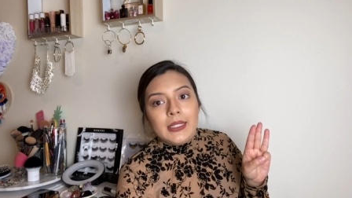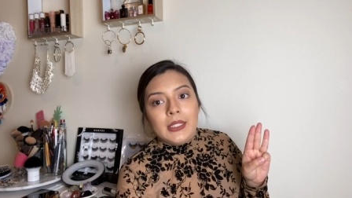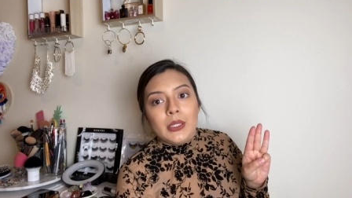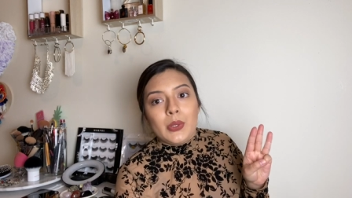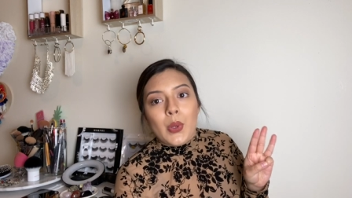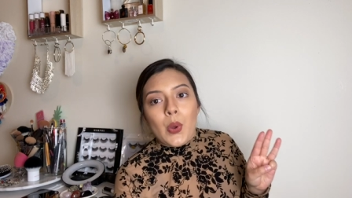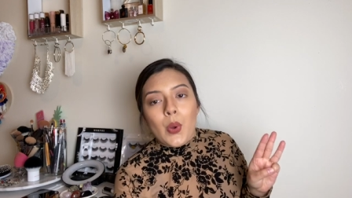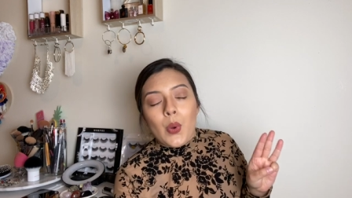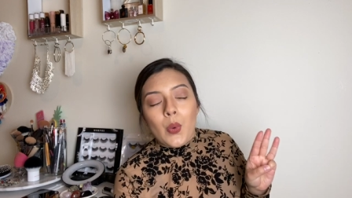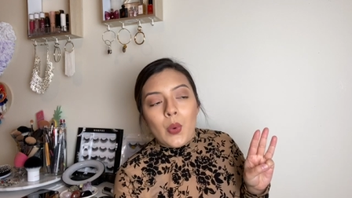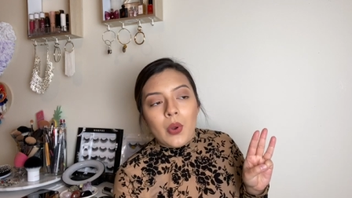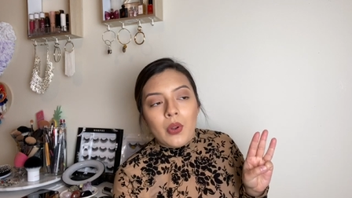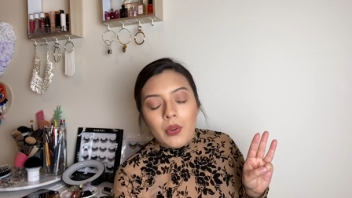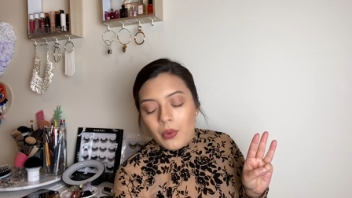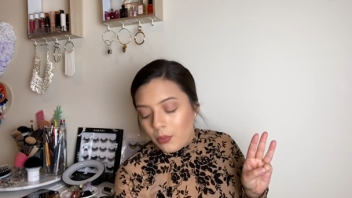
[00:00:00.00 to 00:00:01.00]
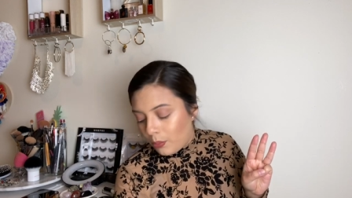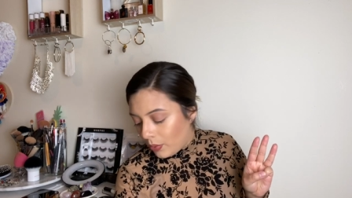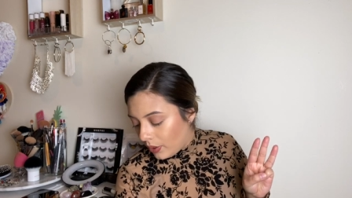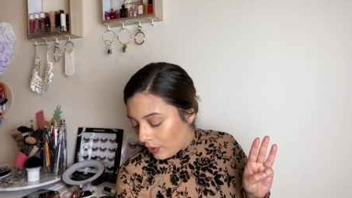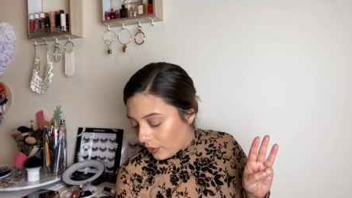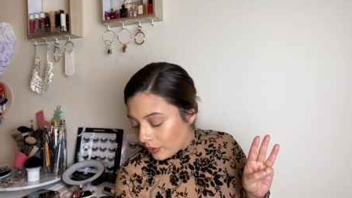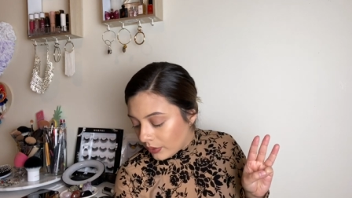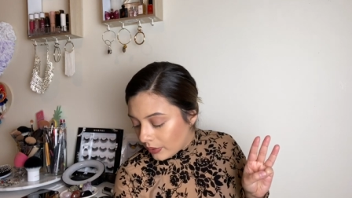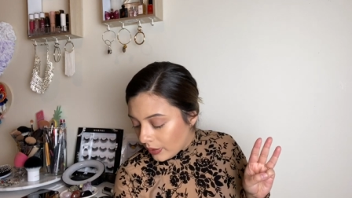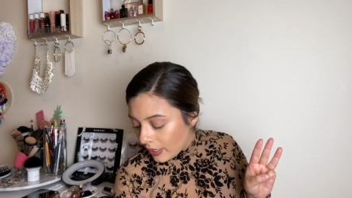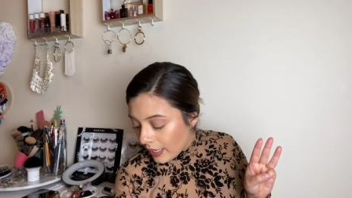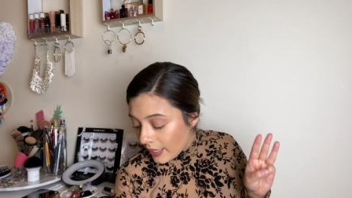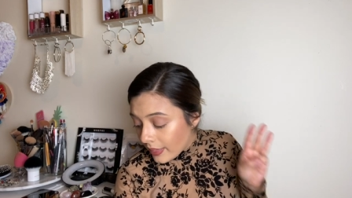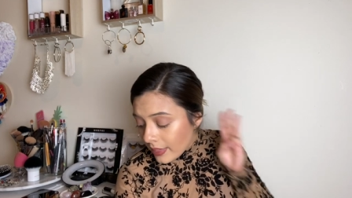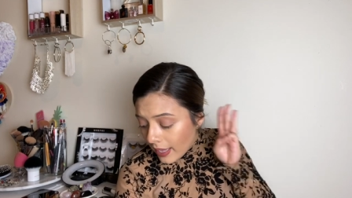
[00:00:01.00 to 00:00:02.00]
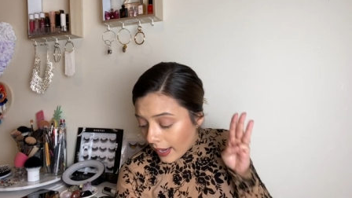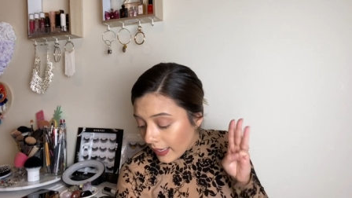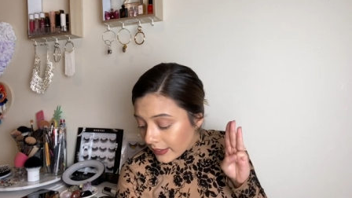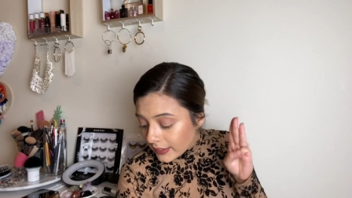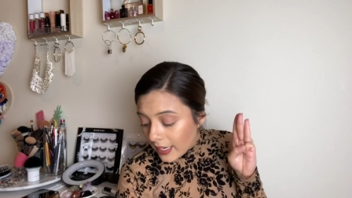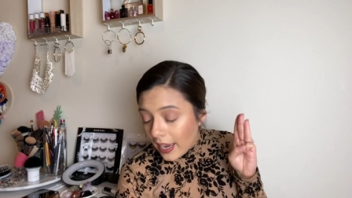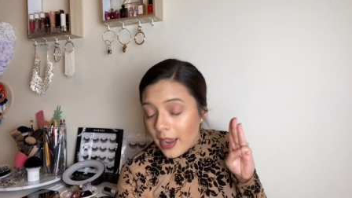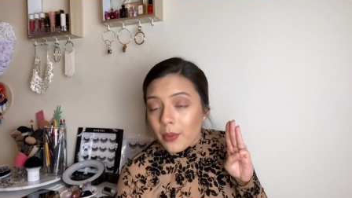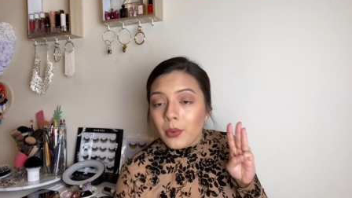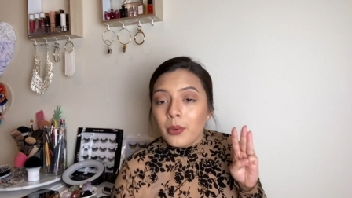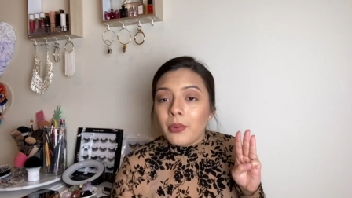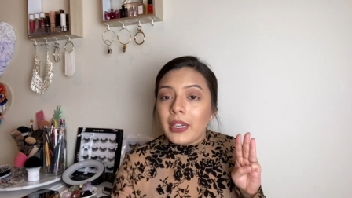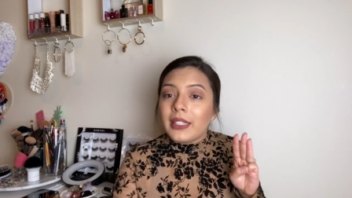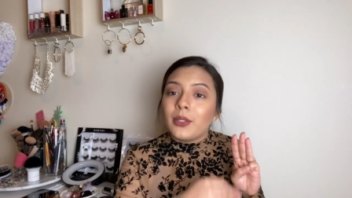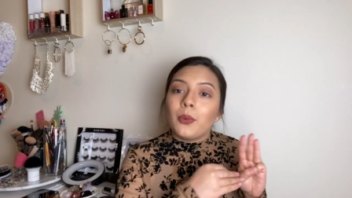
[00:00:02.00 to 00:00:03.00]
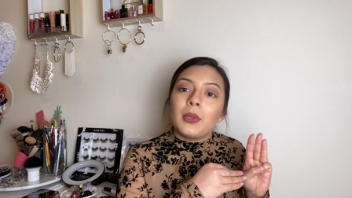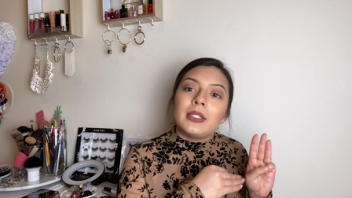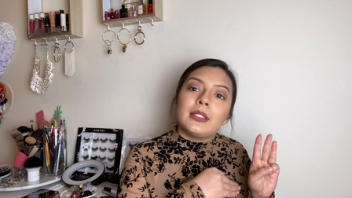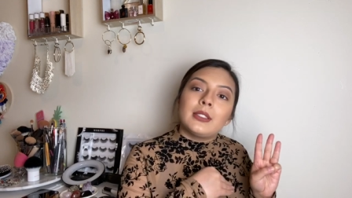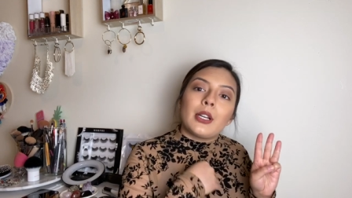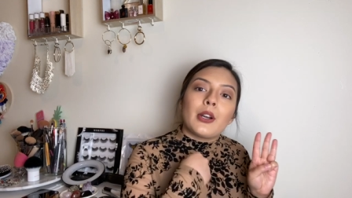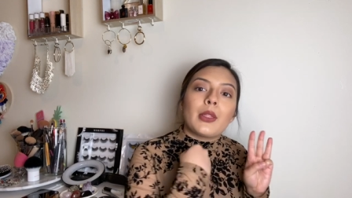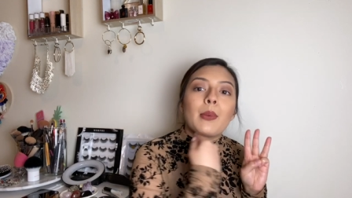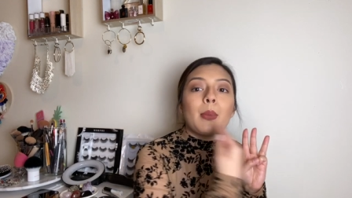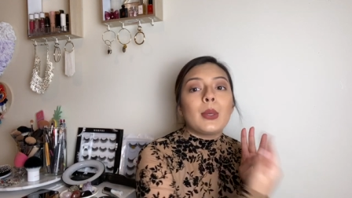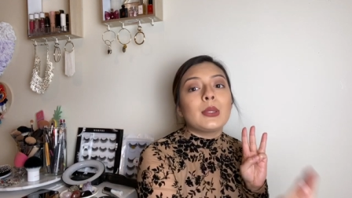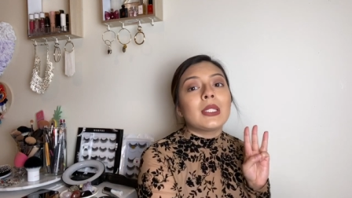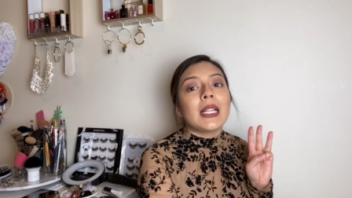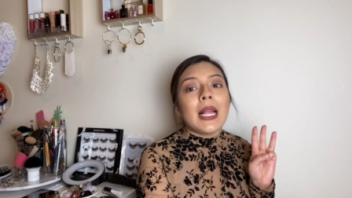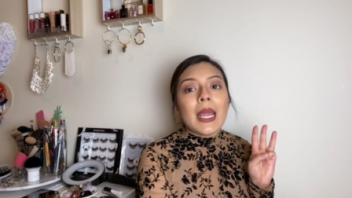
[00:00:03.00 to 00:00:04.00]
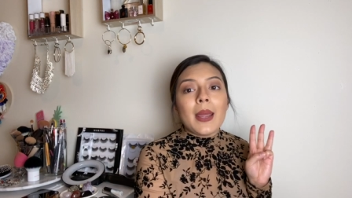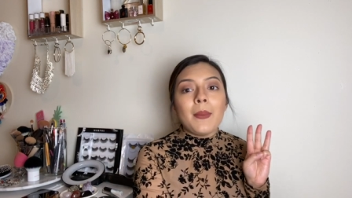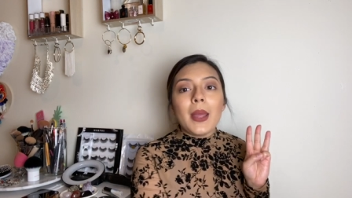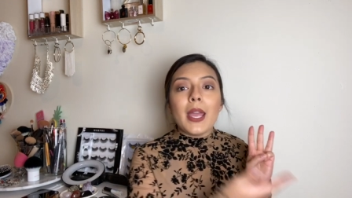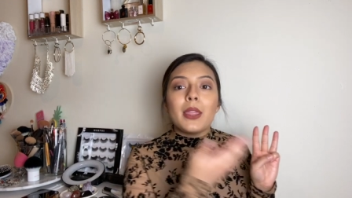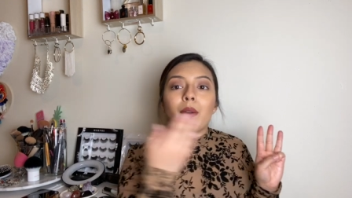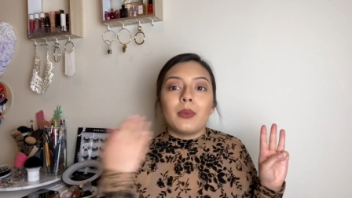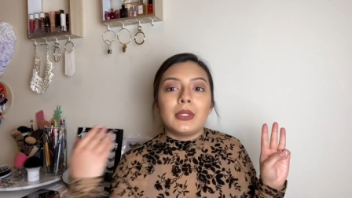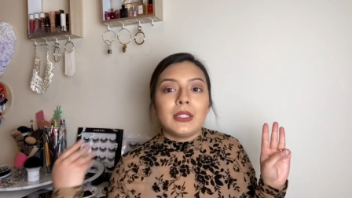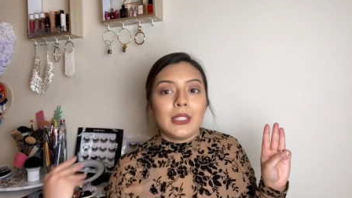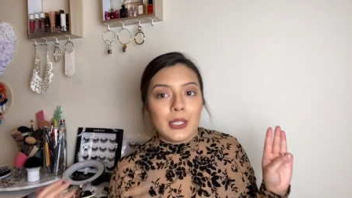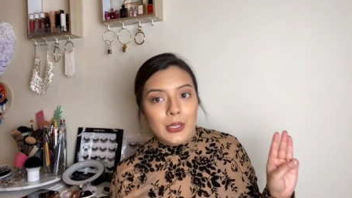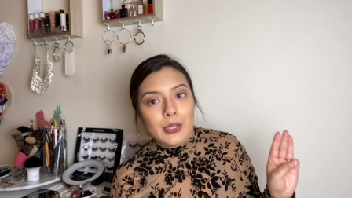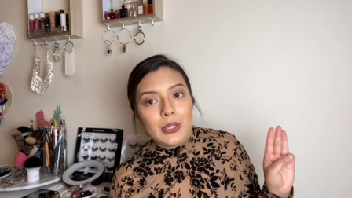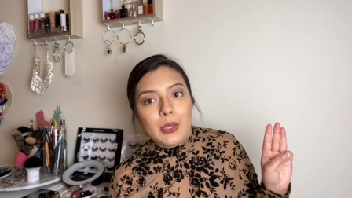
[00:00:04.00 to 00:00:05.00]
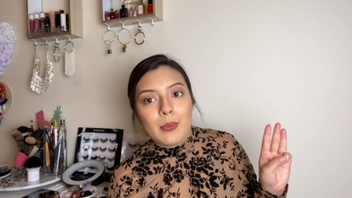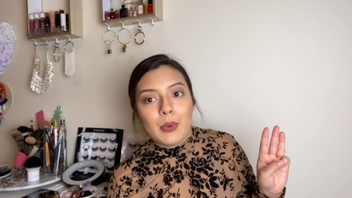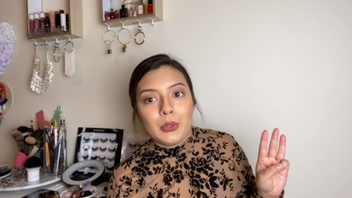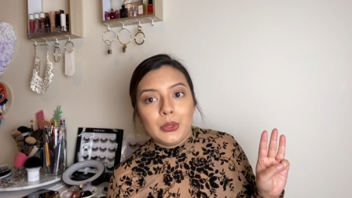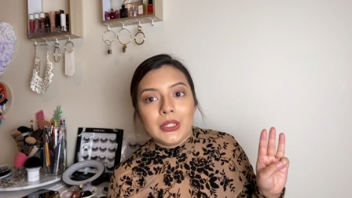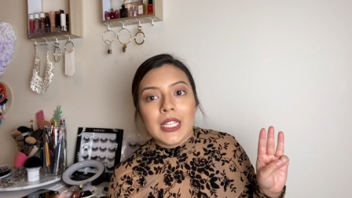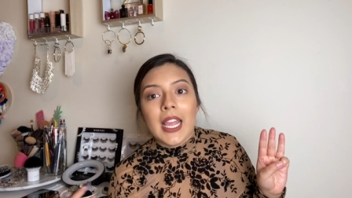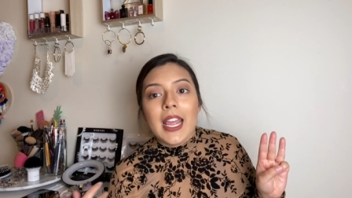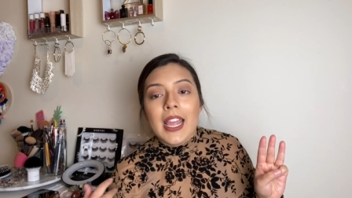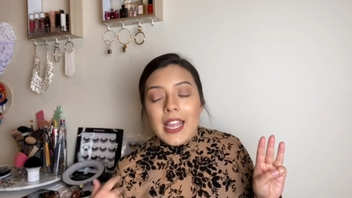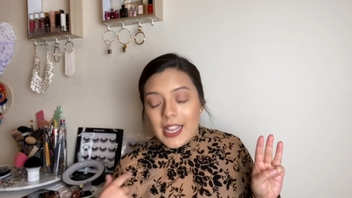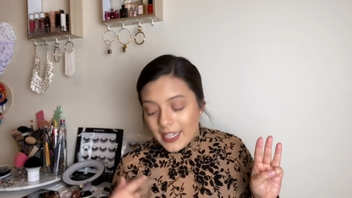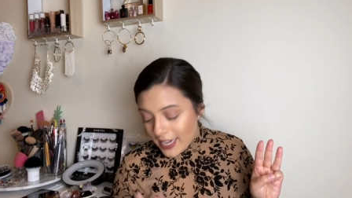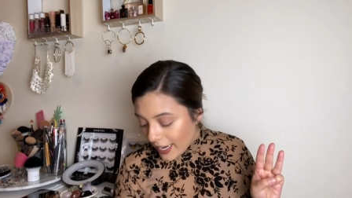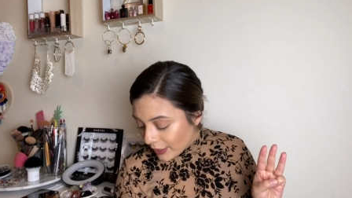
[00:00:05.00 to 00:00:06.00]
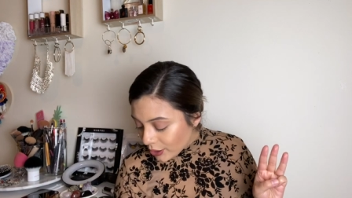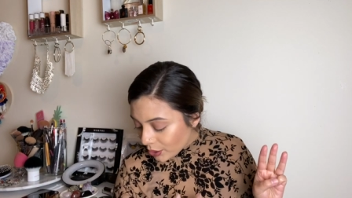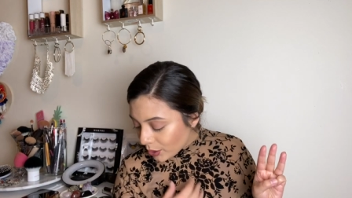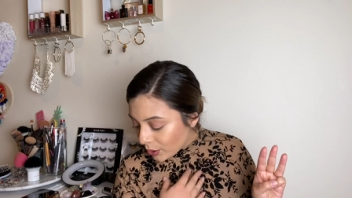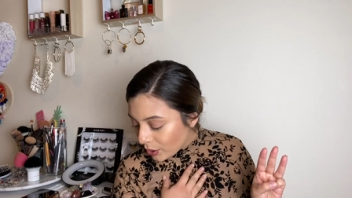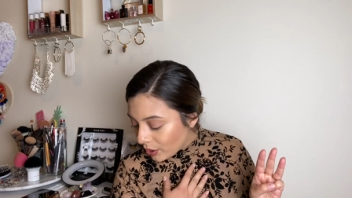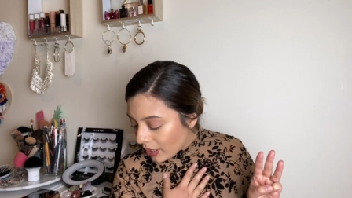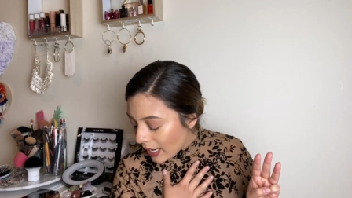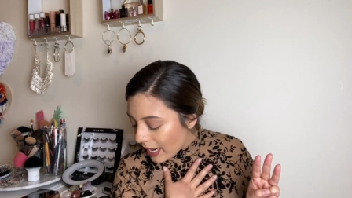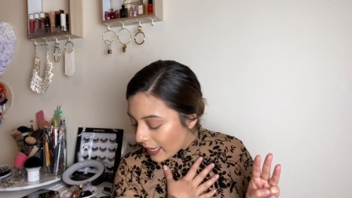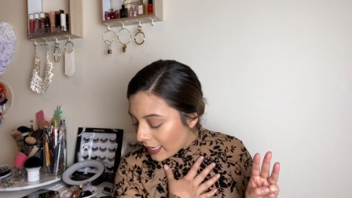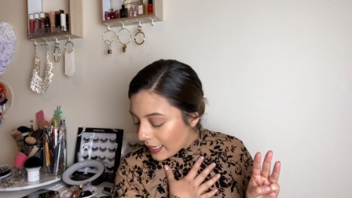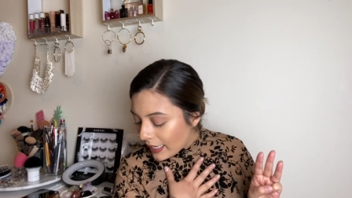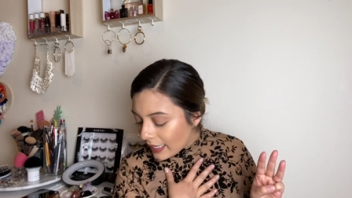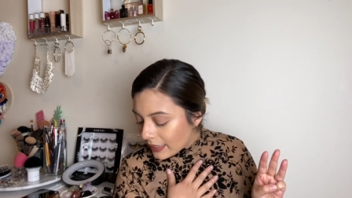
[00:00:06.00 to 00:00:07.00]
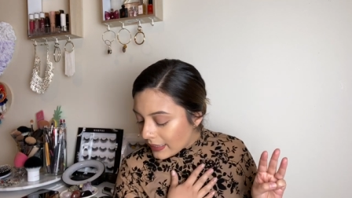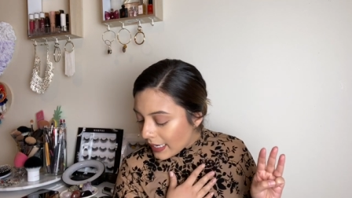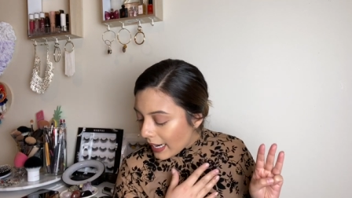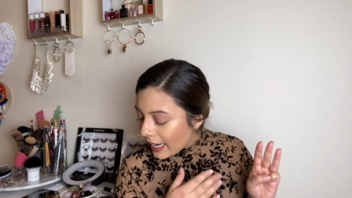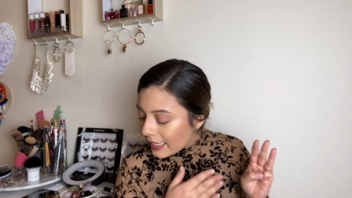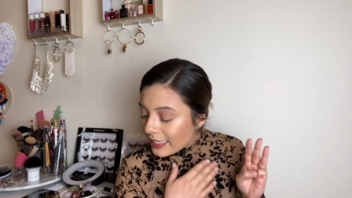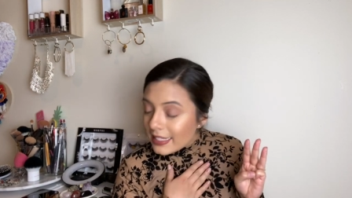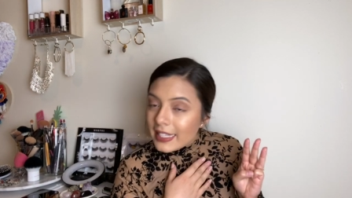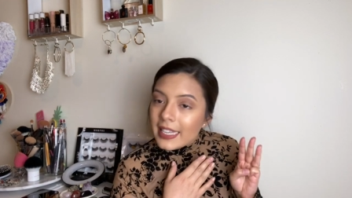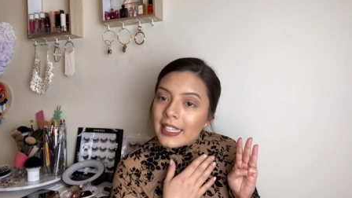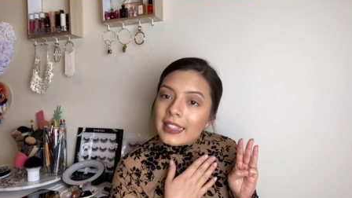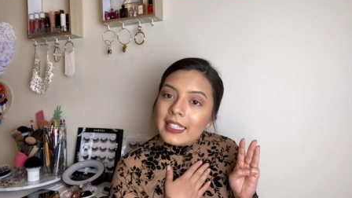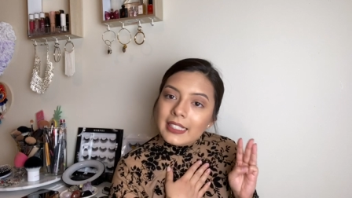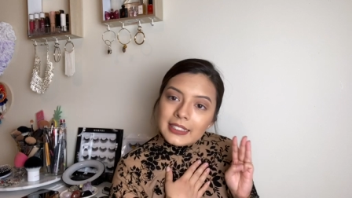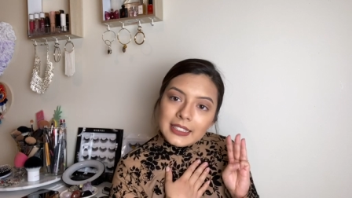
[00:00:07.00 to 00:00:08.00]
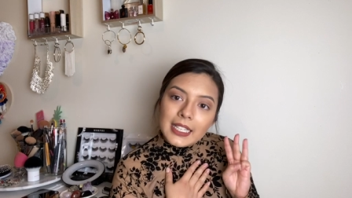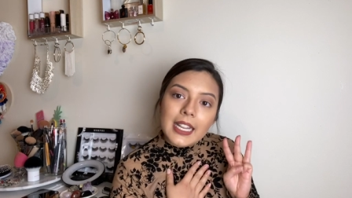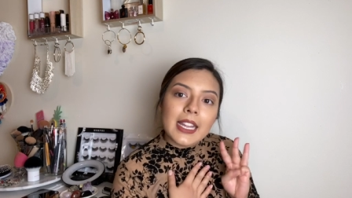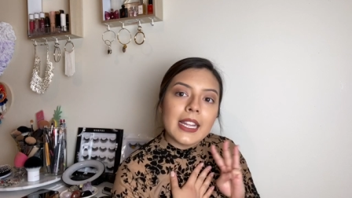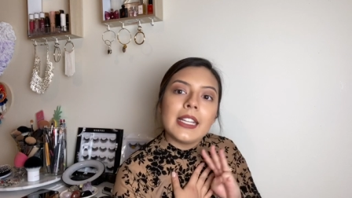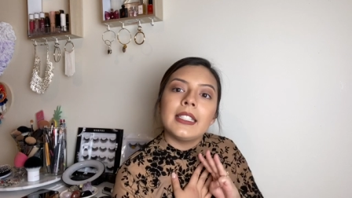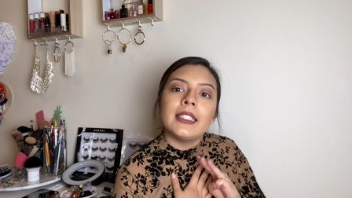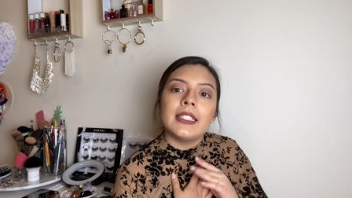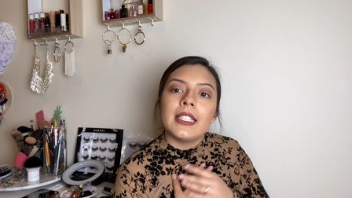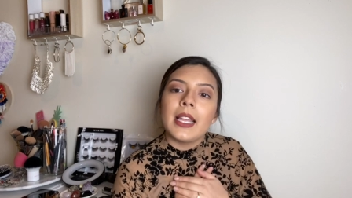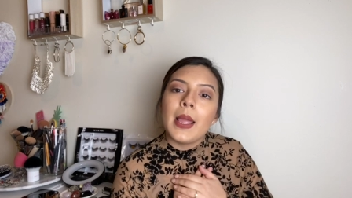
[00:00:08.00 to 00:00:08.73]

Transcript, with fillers: So we'll, in that, I will rate the ones that are the most glam and the ones that are the most natural, and I think that's it.